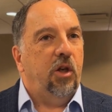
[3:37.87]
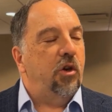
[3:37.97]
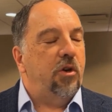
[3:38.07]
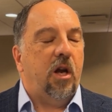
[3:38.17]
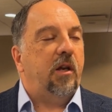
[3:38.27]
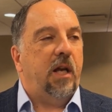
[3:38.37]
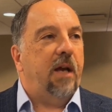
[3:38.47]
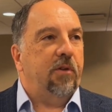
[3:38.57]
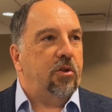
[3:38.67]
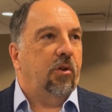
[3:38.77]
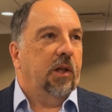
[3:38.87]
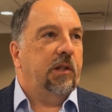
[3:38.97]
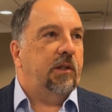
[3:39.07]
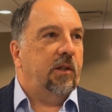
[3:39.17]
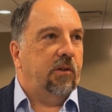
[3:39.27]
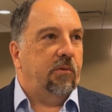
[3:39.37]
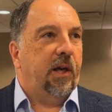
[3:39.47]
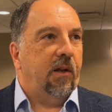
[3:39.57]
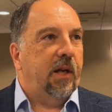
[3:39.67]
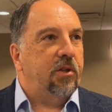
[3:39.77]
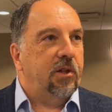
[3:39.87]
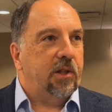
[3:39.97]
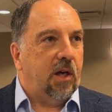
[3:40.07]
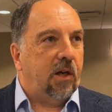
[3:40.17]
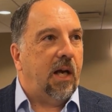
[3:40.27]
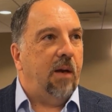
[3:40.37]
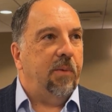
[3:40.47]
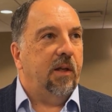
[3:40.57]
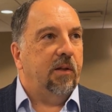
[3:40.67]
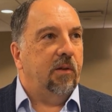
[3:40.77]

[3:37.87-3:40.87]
you're not going to have a choice. These regulations are coming,